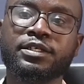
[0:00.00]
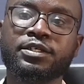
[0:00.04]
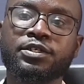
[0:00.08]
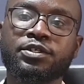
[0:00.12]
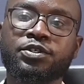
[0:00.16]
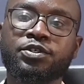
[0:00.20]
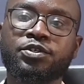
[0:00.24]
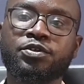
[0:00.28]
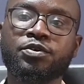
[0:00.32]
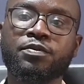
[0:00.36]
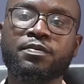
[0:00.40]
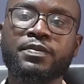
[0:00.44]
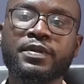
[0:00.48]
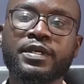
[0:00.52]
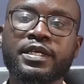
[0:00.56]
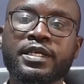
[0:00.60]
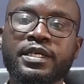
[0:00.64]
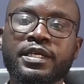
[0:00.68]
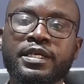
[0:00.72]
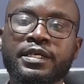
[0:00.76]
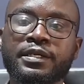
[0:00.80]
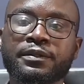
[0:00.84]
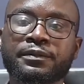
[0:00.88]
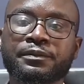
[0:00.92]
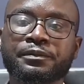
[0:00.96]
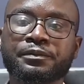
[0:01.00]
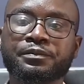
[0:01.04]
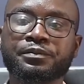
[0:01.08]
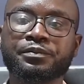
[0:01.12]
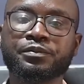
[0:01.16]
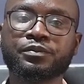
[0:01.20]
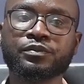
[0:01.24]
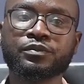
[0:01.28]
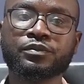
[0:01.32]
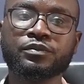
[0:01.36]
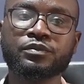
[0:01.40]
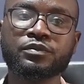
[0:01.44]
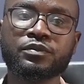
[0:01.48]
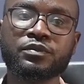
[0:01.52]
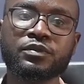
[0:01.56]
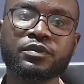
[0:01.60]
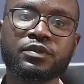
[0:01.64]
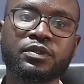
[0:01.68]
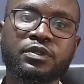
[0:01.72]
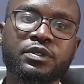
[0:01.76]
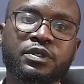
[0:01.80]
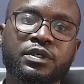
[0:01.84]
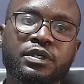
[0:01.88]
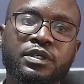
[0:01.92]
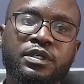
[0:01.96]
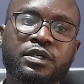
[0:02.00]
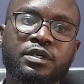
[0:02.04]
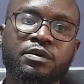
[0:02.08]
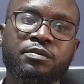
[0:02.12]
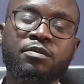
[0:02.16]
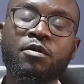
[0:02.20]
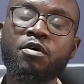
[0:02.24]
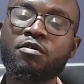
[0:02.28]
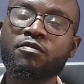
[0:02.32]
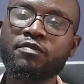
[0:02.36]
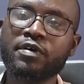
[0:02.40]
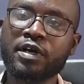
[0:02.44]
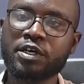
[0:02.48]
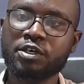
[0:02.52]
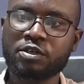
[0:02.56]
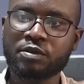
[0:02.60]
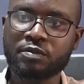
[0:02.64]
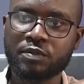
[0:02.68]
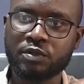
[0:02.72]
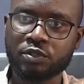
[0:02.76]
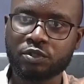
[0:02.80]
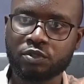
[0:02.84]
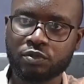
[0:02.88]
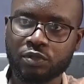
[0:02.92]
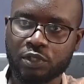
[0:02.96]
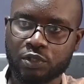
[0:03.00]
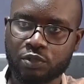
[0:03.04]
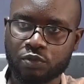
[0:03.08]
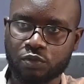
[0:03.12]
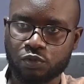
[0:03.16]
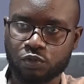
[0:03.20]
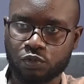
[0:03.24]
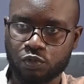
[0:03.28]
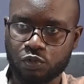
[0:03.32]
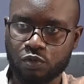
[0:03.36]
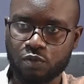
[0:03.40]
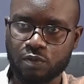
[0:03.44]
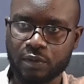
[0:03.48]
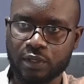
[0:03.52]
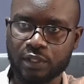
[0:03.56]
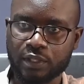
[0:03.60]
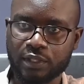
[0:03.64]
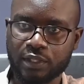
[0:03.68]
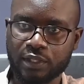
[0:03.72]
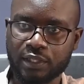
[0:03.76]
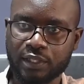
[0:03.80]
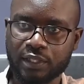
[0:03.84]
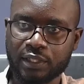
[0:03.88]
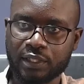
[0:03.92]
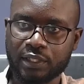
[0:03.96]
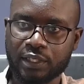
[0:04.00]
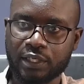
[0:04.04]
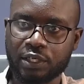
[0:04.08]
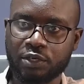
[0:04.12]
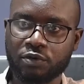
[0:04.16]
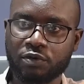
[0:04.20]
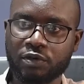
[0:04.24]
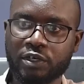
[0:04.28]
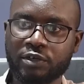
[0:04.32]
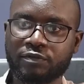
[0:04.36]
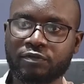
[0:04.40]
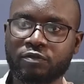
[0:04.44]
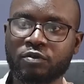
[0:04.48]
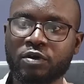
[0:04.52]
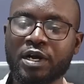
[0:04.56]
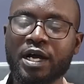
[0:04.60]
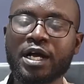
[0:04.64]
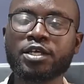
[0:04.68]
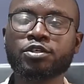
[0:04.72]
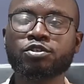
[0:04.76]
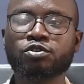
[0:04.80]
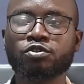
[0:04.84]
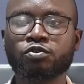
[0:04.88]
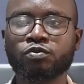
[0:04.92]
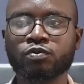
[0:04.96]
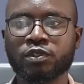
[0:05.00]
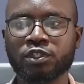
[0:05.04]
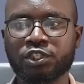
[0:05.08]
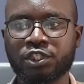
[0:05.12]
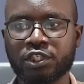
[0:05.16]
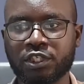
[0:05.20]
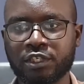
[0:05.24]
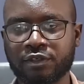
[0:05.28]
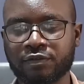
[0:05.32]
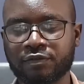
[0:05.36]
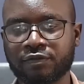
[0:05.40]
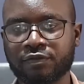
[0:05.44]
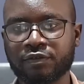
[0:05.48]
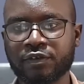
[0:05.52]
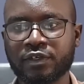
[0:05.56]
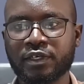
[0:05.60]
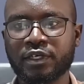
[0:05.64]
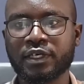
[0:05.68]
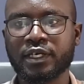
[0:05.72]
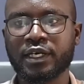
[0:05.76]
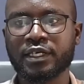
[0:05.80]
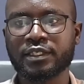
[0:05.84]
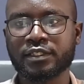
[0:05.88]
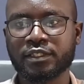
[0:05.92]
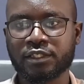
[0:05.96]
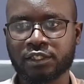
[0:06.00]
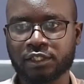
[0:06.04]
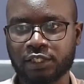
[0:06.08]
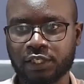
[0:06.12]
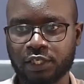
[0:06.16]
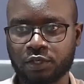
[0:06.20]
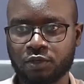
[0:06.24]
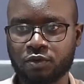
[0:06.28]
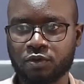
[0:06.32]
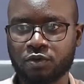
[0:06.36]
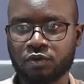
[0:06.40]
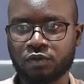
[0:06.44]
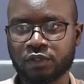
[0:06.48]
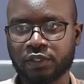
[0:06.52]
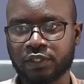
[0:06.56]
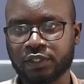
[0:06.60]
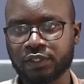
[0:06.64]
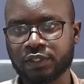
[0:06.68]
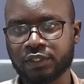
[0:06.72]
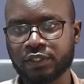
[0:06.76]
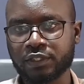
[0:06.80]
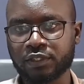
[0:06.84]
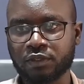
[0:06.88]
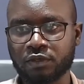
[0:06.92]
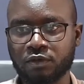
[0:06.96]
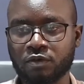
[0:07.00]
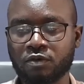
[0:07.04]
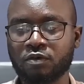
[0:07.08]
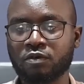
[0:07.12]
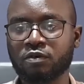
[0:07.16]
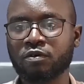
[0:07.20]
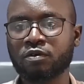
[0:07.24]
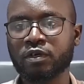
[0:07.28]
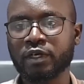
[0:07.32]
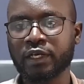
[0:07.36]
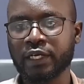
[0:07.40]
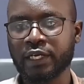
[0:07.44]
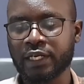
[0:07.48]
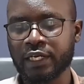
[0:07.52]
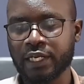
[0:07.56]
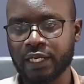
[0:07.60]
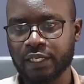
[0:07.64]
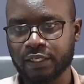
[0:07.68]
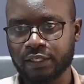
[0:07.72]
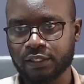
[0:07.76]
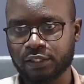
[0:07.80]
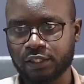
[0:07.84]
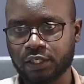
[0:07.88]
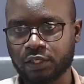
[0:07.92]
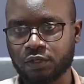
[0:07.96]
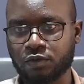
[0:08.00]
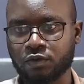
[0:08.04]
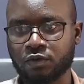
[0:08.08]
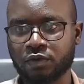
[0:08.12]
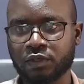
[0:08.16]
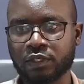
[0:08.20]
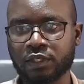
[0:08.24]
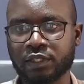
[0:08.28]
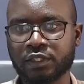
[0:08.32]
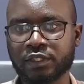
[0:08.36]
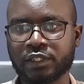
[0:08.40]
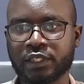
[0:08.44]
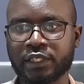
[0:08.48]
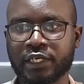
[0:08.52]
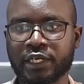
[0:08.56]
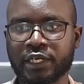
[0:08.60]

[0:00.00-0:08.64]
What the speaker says: to be more valuable to the consumer in order for us to achieve as the stakeholders or any other stakeholders that are